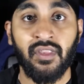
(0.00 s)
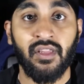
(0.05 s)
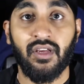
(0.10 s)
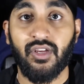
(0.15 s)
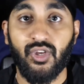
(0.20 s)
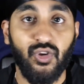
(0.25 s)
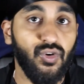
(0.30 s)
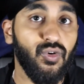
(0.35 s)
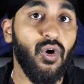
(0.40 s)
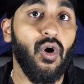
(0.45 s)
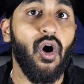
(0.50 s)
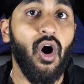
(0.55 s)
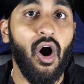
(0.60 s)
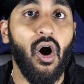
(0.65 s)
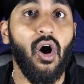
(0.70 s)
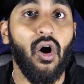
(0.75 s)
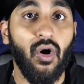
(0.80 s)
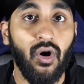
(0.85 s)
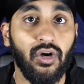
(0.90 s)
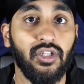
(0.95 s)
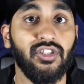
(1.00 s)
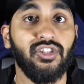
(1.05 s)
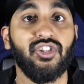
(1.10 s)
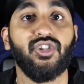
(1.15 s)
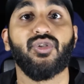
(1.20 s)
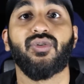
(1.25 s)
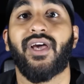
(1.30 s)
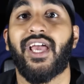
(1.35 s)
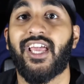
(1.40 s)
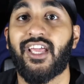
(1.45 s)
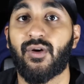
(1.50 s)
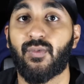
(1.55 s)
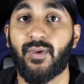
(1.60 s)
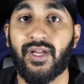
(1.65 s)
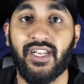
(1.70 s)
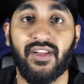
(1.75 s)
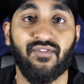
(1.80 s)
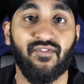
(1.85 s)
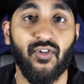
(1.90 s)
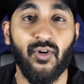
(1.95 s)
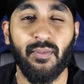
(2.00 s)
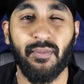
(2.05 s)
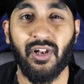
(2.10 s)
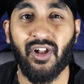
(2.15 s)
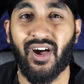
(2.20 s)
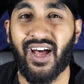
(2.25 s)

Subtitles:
you are onto a winning formula.